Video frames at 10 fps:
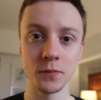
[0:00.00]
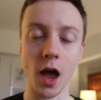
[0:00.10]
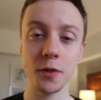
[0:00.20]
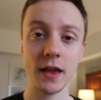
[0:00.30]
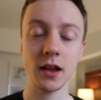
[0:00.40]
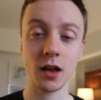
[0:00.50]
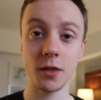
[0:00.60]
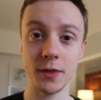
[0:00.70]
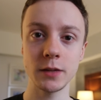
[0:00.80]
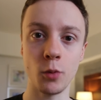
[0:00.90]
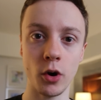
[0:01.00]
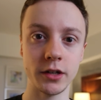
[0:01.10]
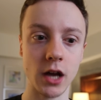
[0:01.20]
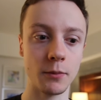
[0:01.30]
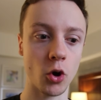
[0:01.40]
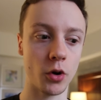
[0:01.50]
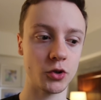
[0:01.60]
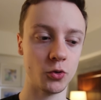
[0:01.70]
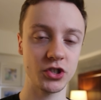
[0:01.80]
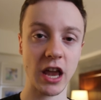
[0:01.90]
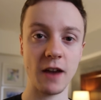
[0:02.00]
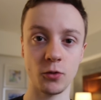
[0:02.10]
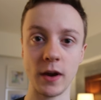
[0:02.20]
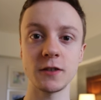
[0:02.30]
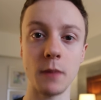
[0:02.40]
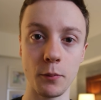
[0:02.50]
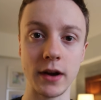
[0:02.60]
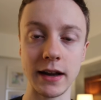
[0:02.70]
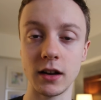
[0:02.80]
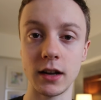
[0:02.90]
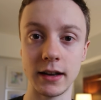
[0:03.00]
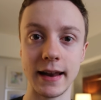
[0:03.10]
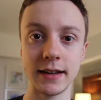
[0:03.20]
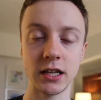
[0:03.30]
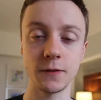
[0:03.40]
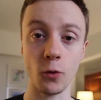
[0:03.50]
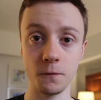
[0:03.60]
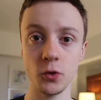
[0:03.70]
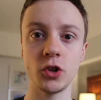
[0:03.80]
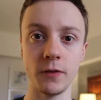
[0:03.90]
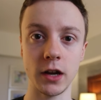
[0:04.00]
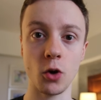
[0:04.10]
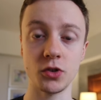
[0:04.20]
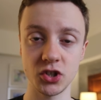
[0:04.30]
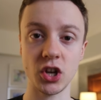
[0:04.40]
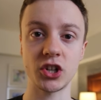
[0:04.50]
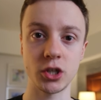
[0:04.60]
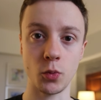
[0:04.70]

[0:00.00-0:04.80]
I think at this point I'm going to save the rest of my breakdown and analysis for future videos, such as